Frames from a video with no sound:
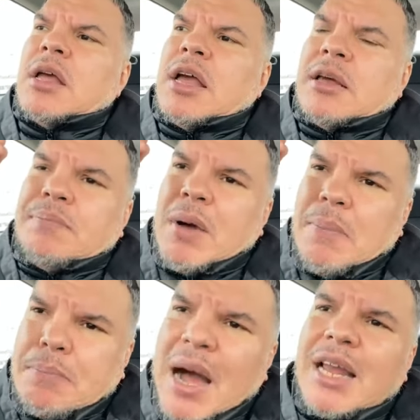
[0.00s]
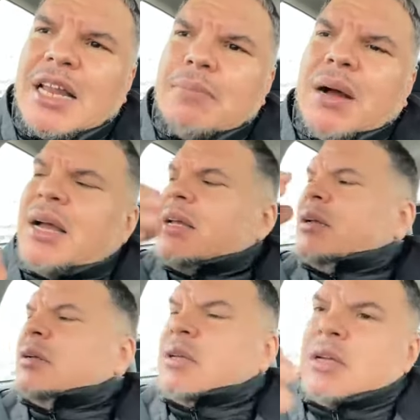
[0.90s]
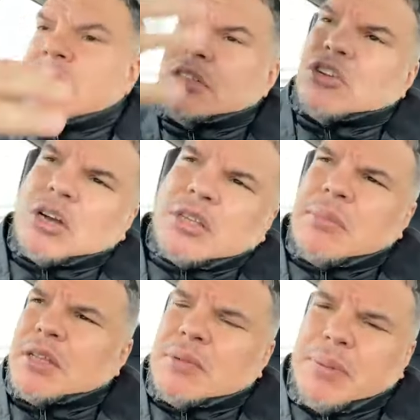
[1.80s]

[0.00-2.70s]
and abiding by it, and he talked about the